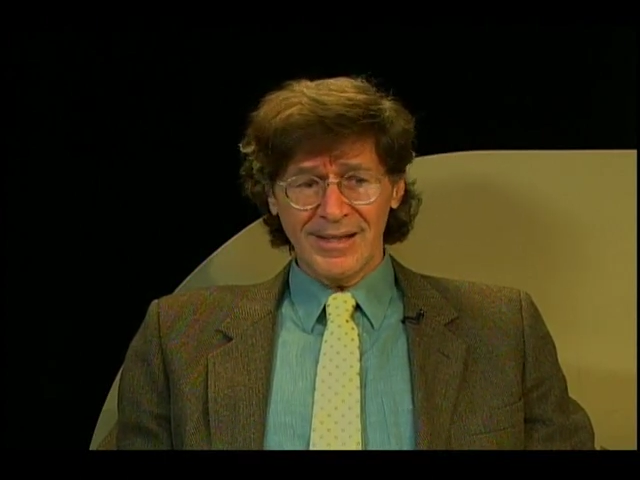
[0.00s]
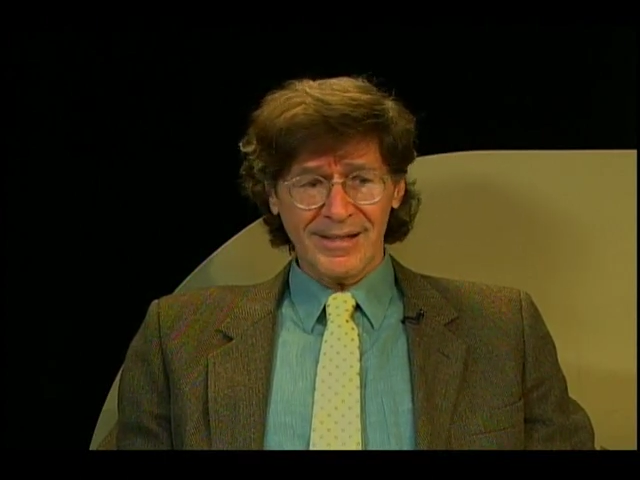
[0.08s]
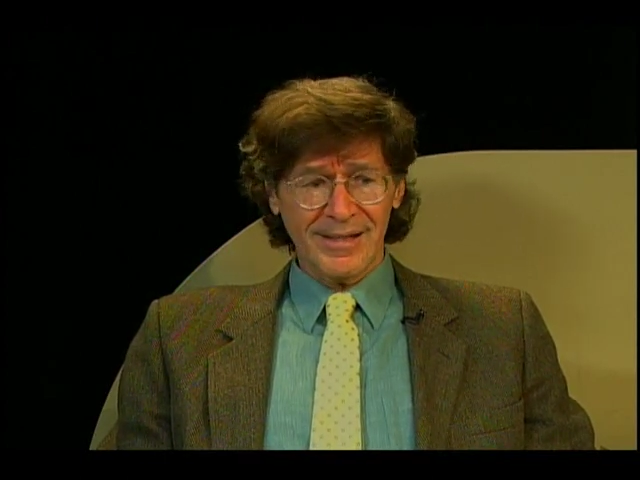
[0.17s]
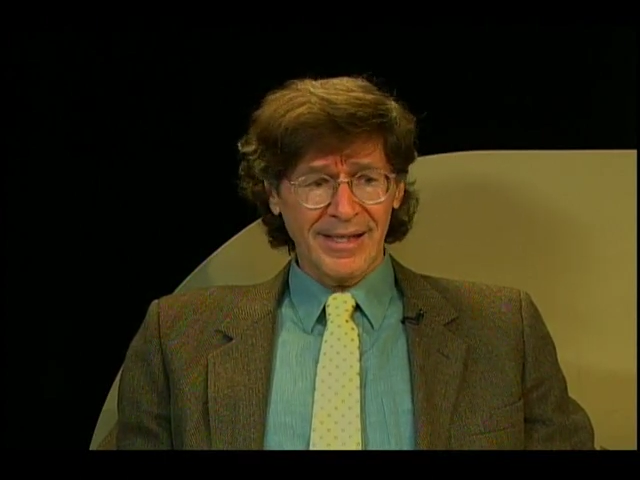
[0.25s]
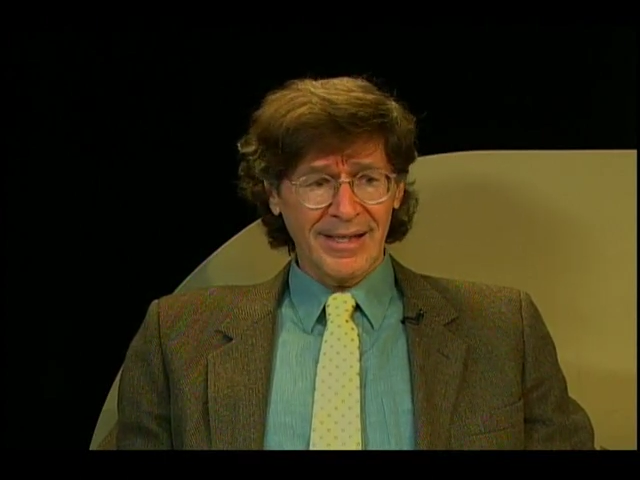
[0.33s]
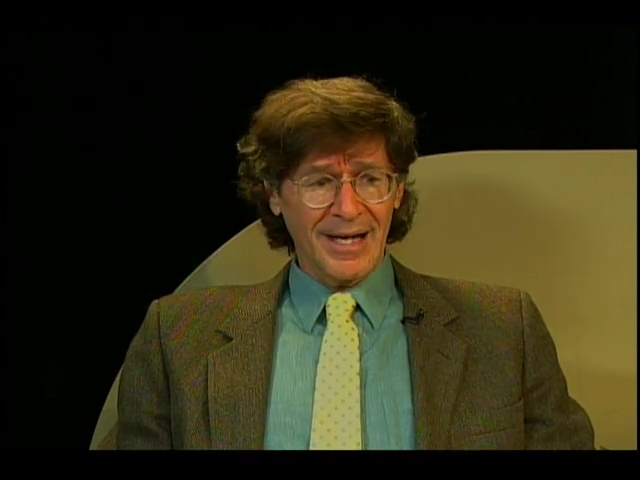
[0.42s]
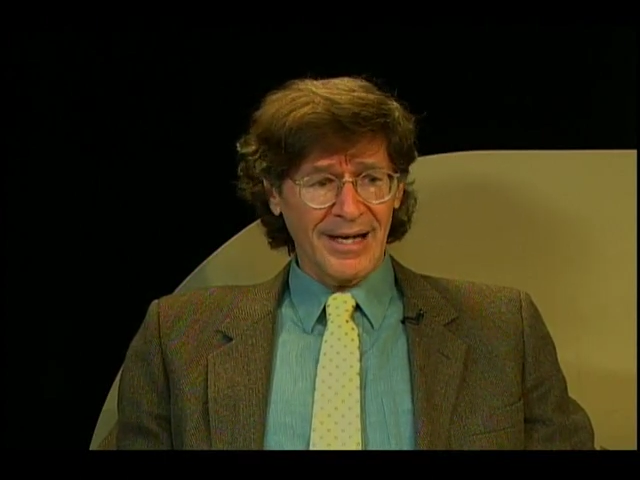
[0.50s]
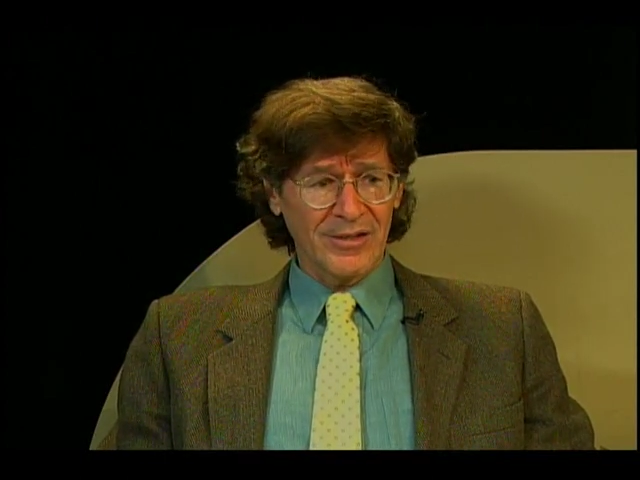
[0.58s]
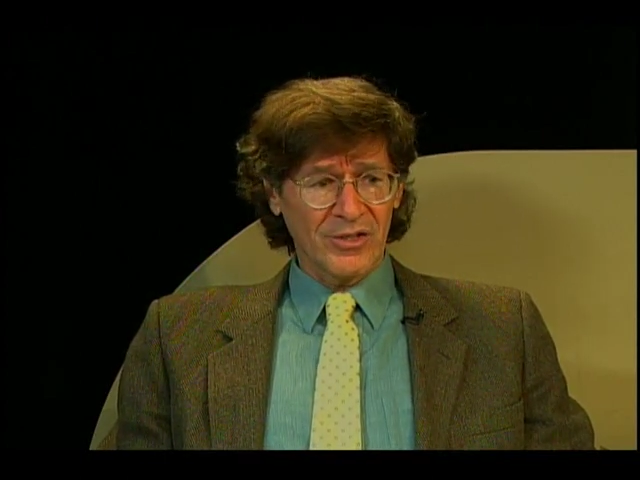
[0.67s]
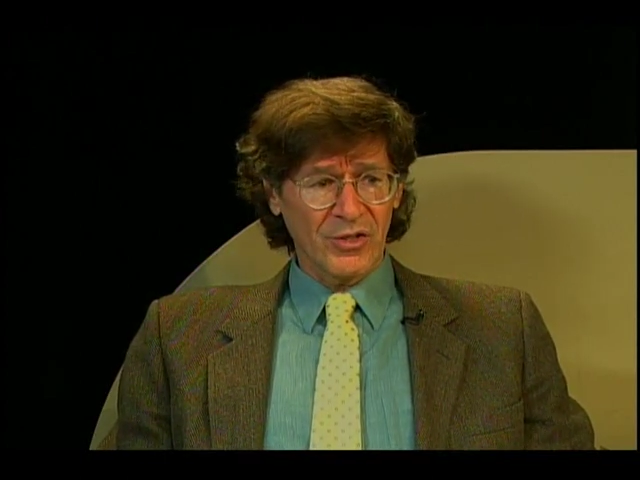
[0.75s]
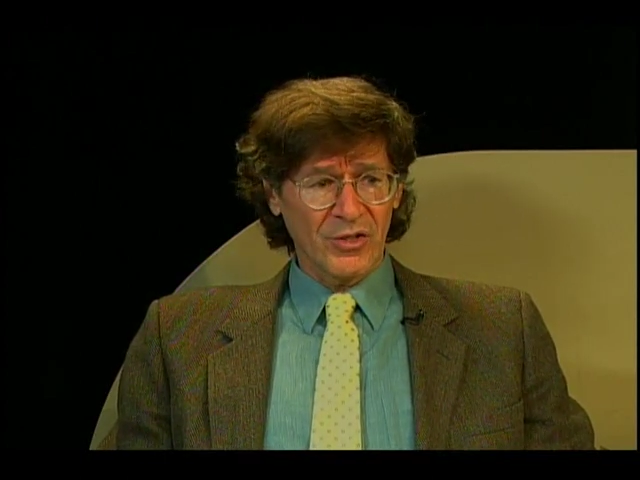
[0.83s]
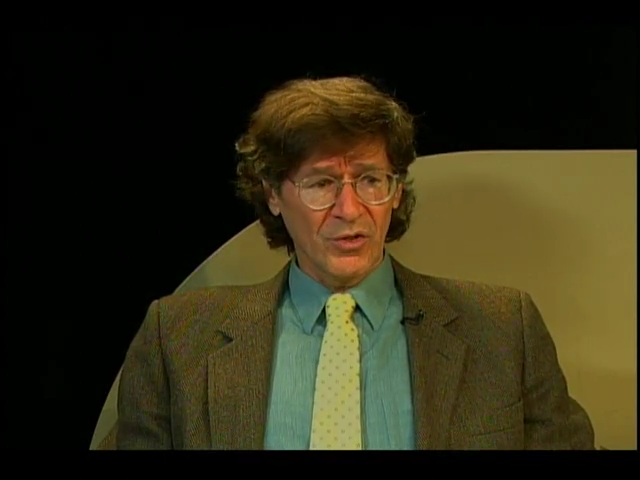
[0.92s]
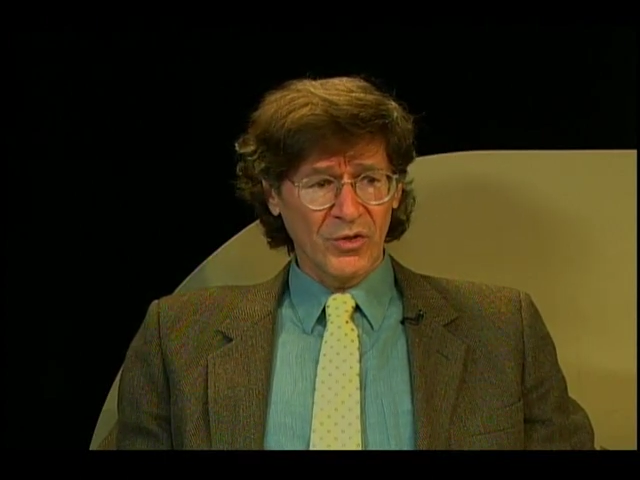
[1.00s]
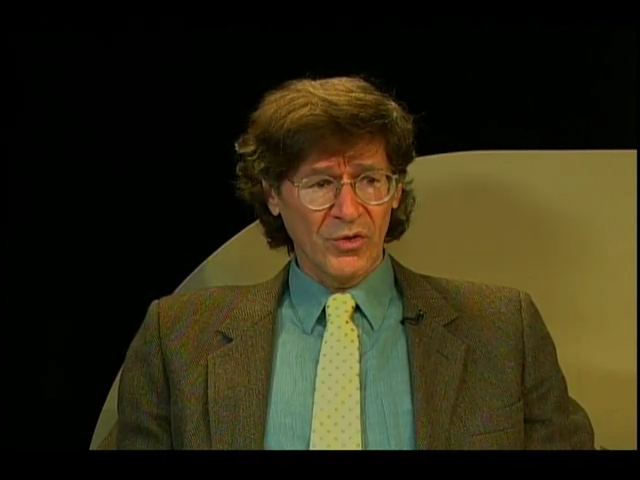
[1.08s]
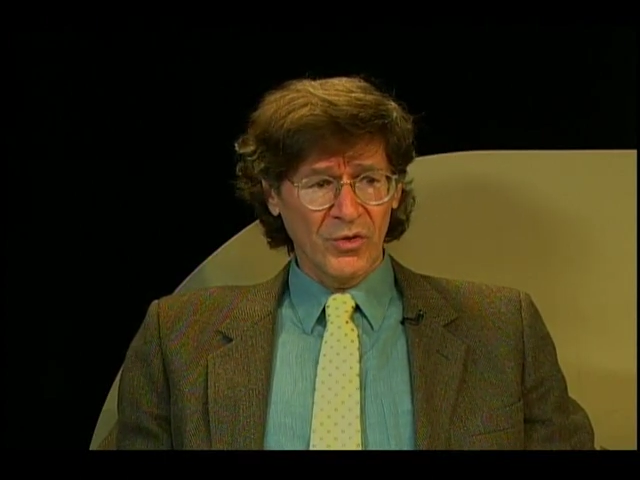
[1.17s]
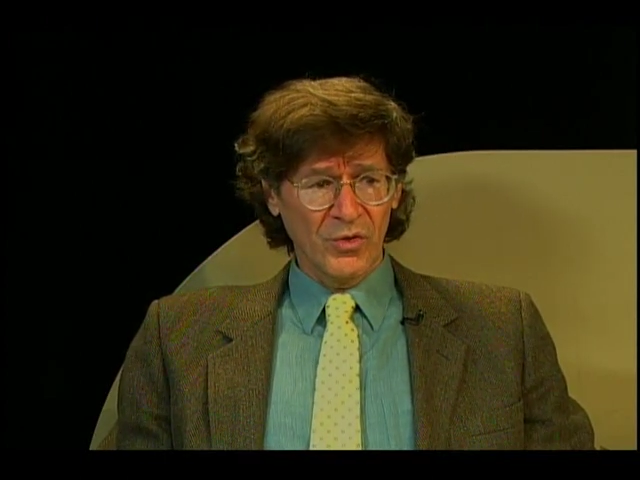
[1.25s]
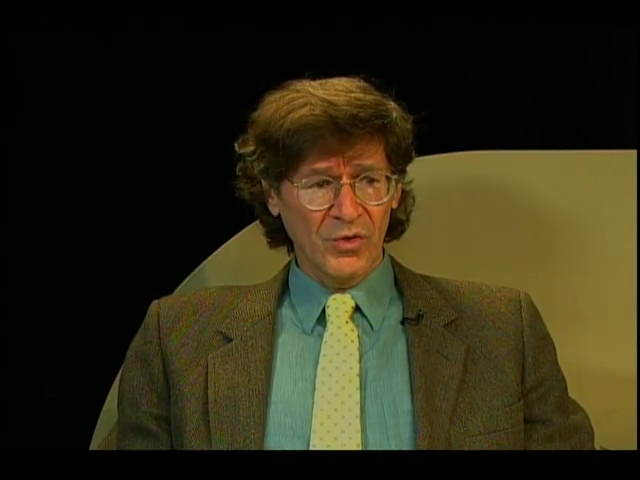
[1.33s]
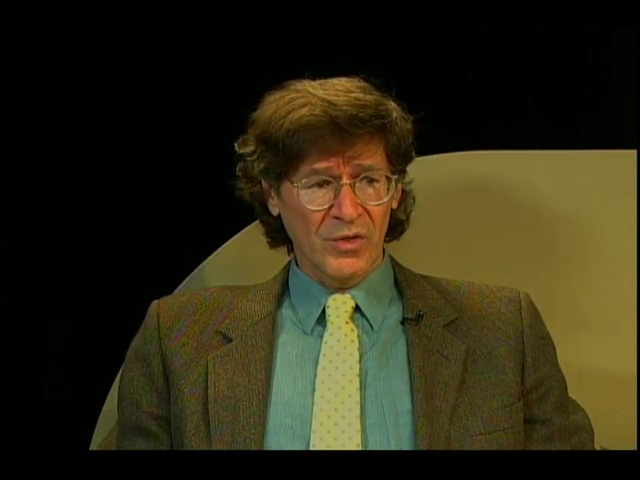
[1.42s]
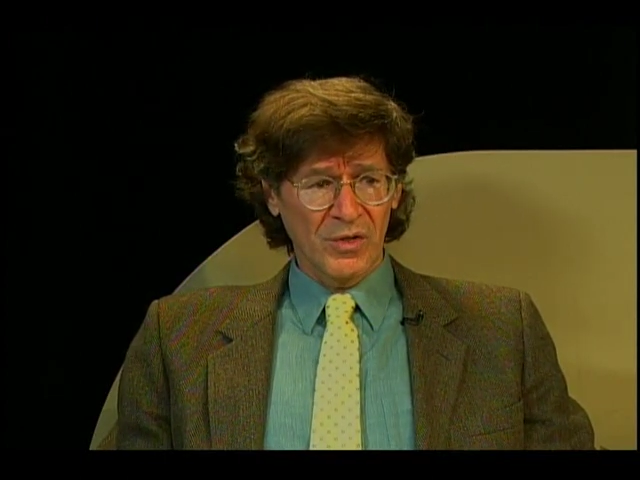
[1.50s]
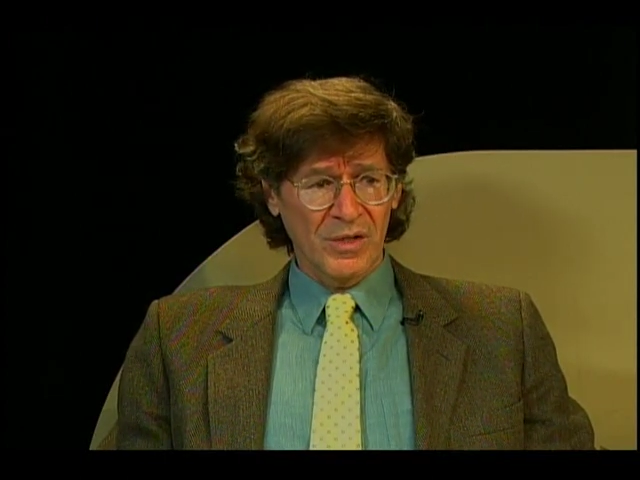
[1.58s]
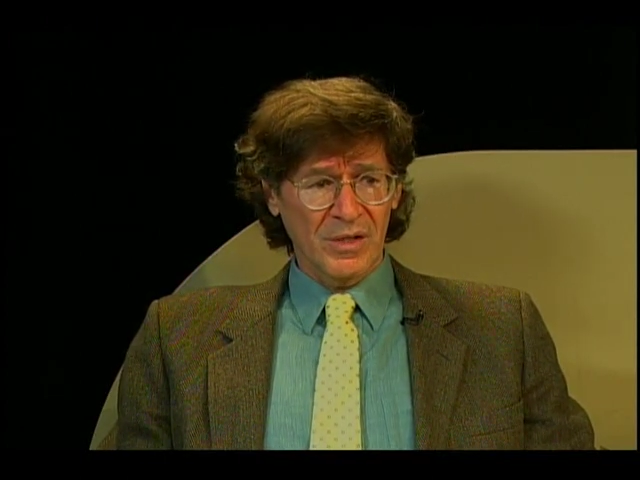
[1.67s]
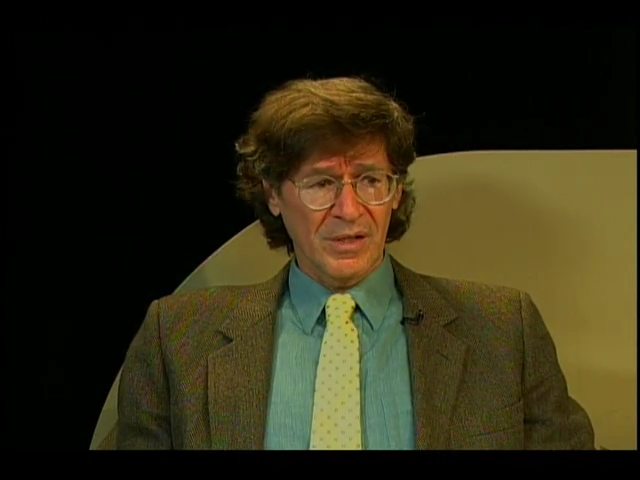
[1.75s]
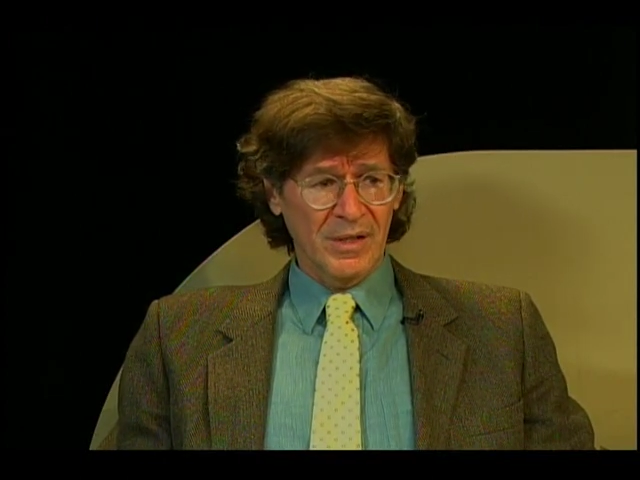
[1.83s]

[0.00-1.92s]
say I choose.